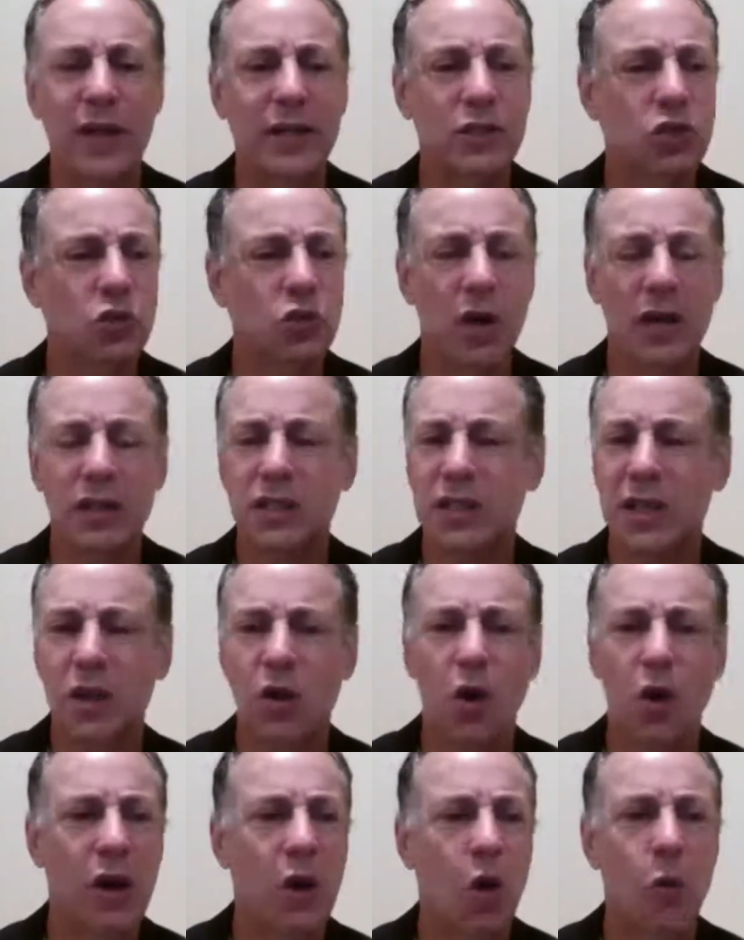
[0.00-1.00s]

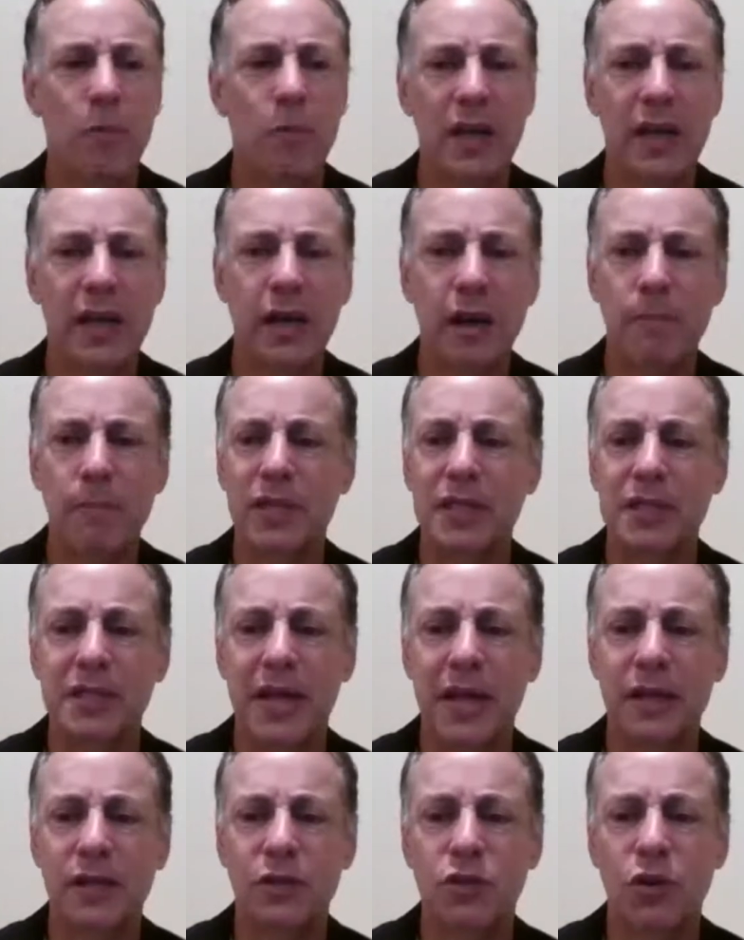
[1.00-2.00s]
restaurants opening up in
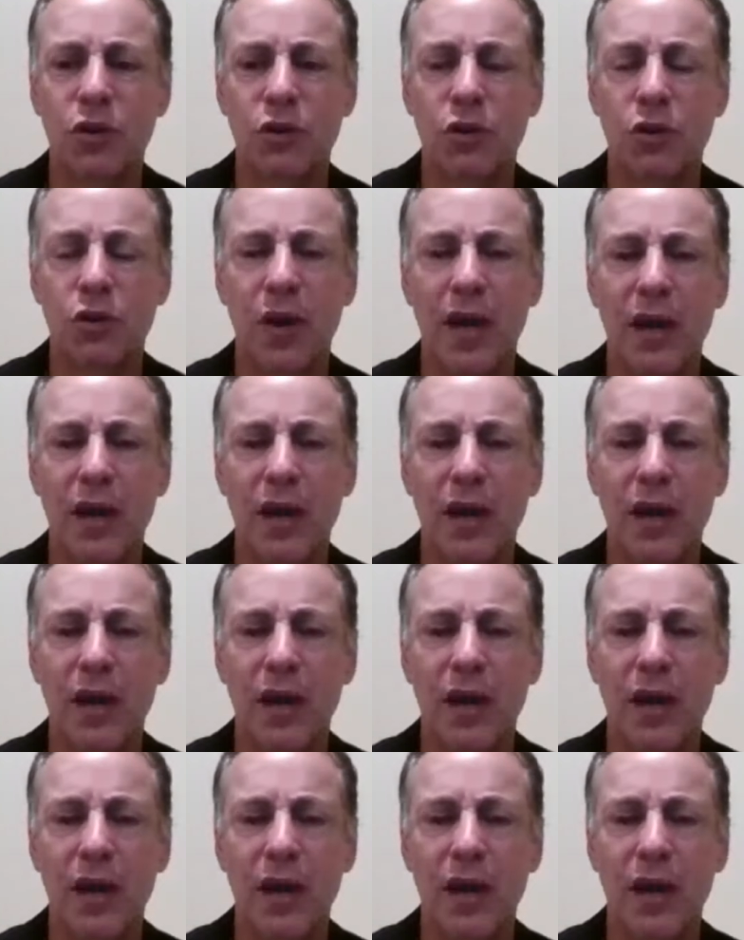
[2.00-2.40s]
San Antonio